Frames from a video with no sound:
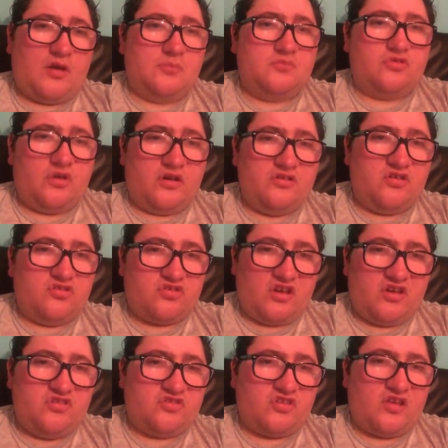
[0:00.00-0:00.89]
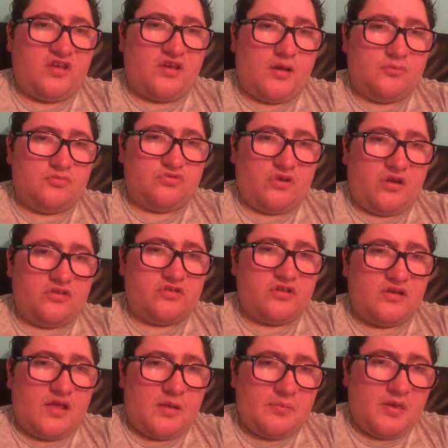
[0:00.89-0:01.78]
I'm trying to change that. I'm trying
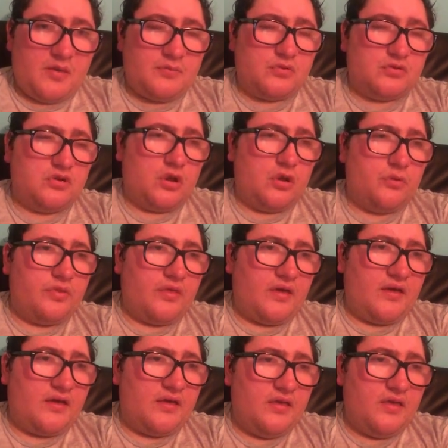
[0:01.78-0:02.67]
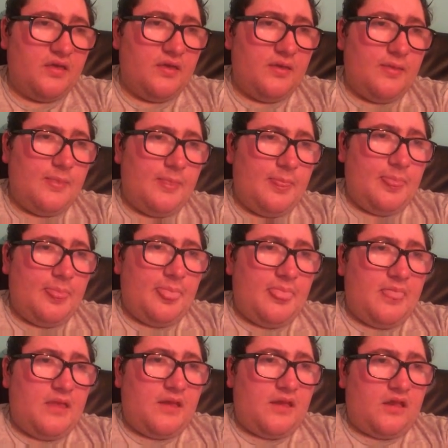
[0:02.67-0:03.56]
to let people know that
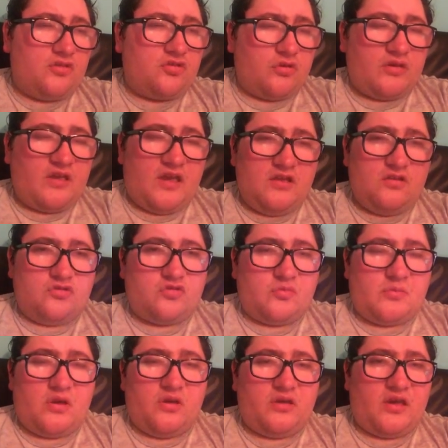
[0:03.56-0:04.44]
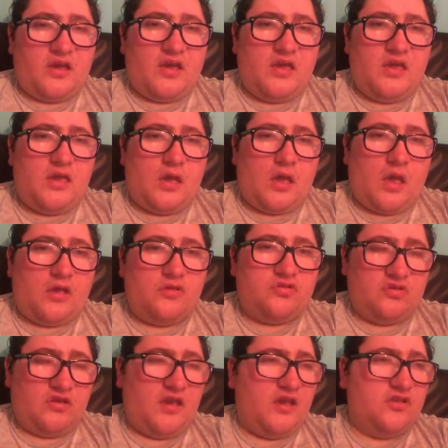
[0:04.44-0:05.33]
it's okay not to be okay.
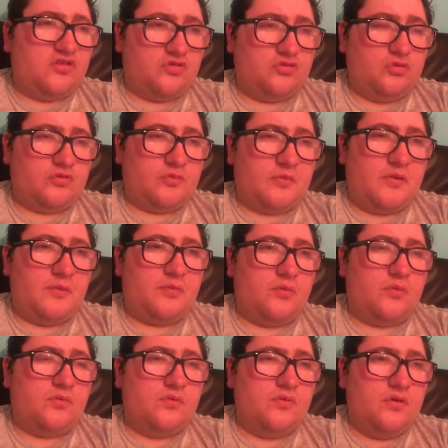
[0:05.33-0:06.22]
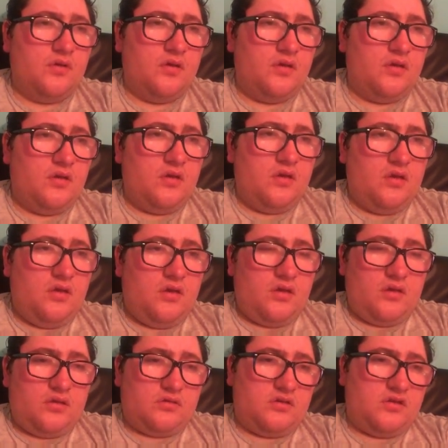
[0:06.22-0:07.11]
It's okay to talk to people,
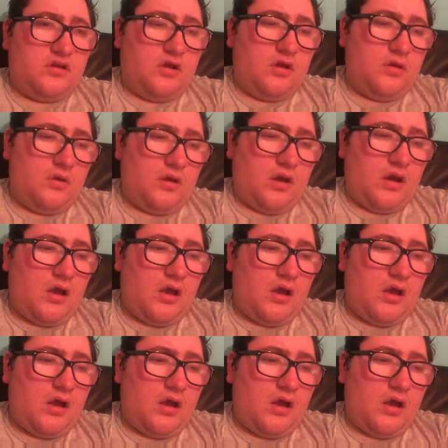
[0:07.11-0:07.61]
you know.